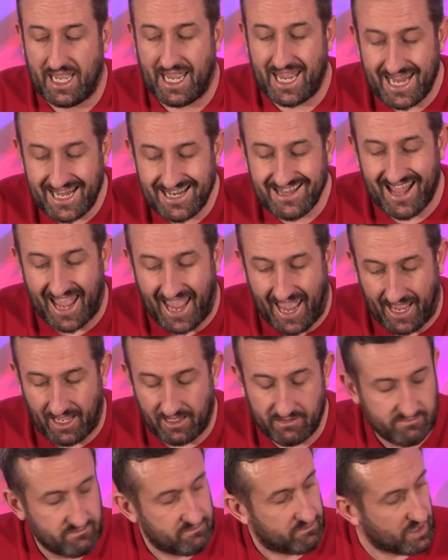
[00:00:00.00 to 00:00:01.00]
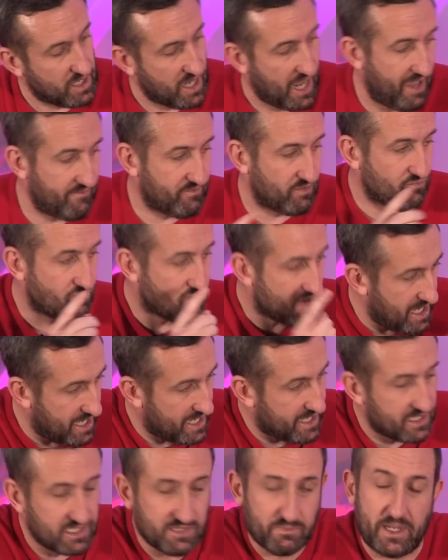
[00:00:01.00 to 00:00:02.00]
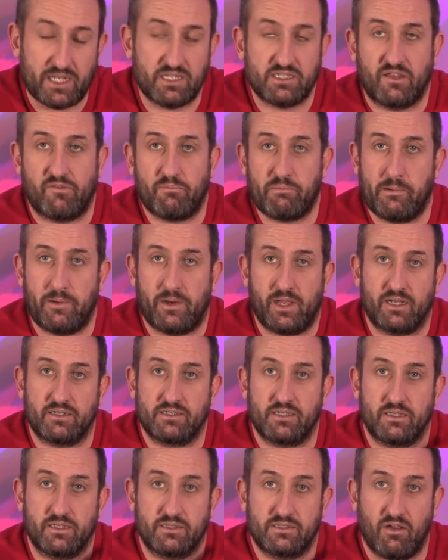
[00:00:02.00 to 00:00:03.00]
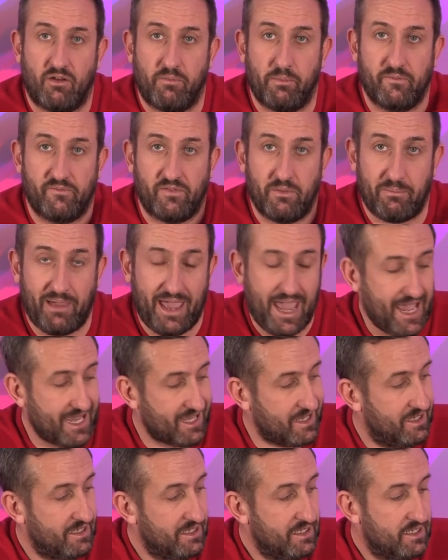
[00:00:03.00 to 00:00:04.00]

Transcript: in that when you have a really expensive product at the top of the pack,